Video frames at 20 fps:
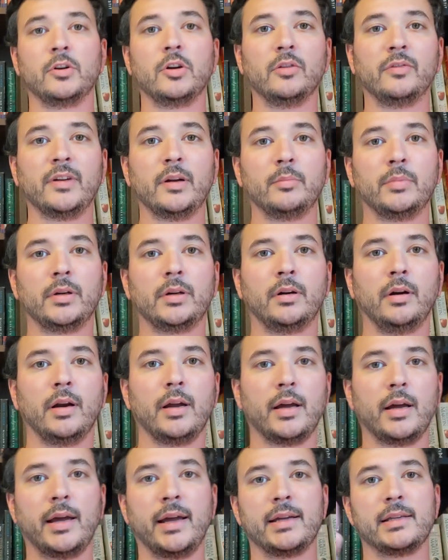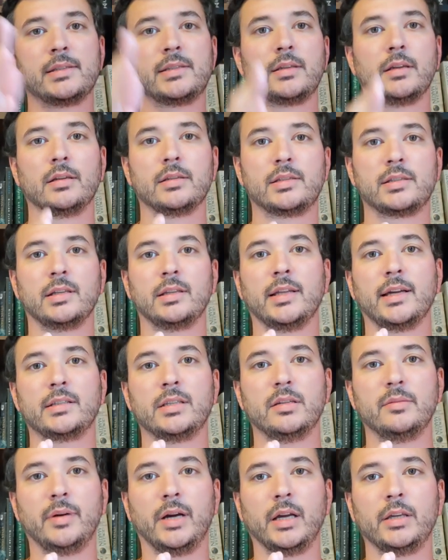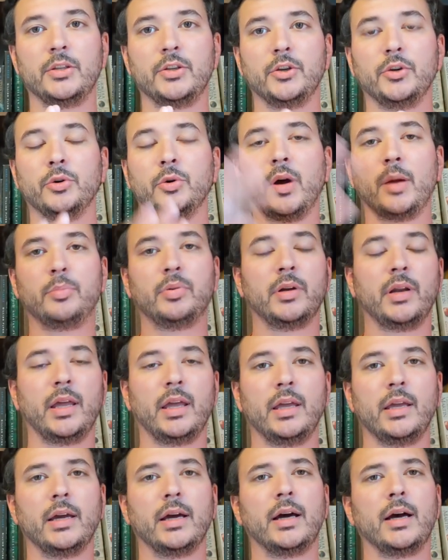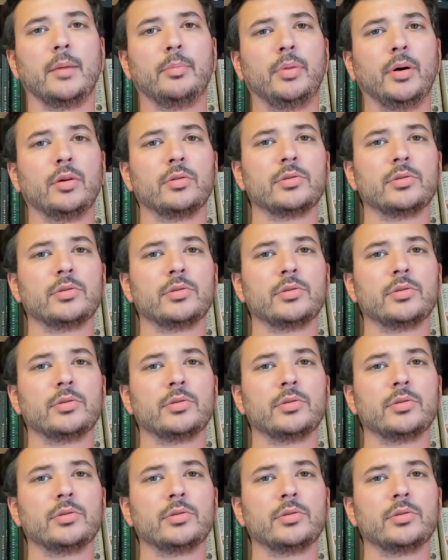November, as selected by you, I put a